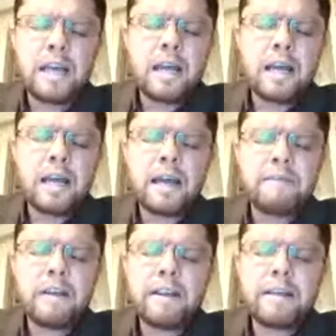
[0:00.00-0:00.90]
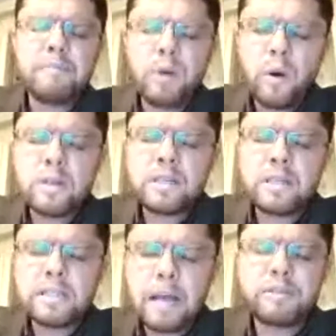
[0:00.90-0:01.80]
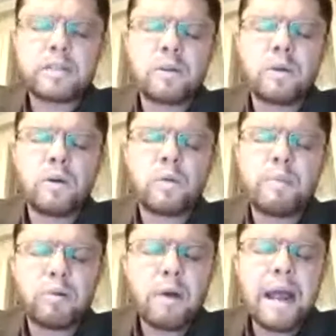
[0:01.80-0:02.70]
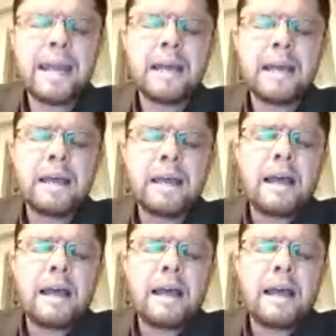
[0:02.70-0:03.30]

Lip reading: very important subject, O Lord, we pray